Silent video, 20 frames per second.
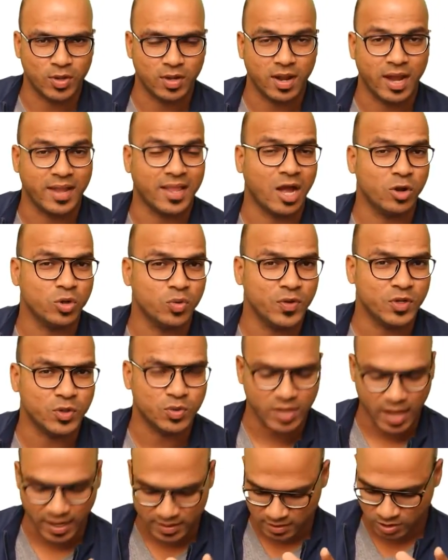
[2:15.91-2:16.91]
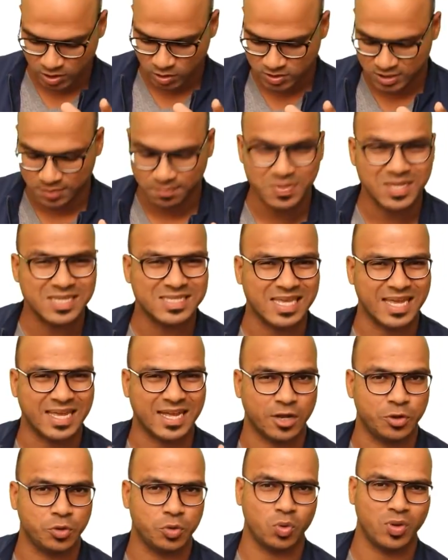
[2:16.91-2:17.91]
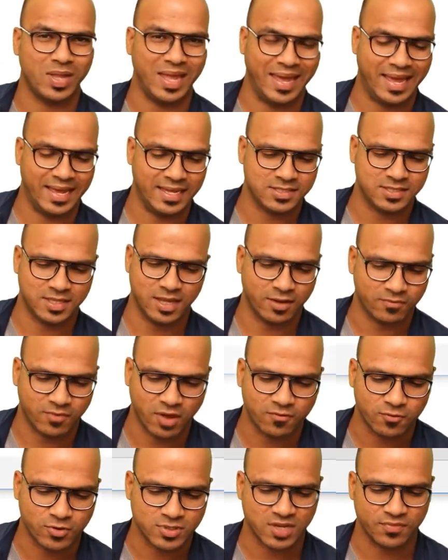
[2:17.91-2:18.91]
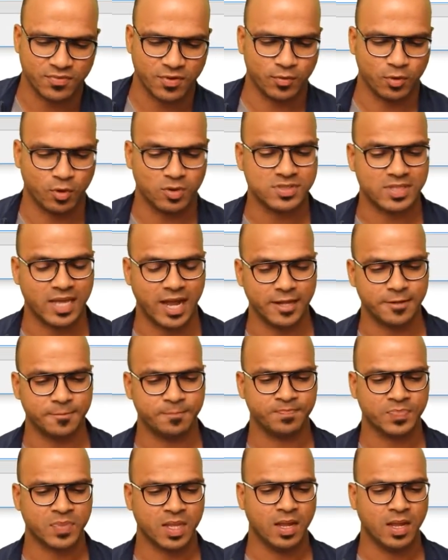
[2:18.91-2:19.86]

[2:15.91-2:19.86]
And how do we do that? You simply say Control S, of course everyone knows that.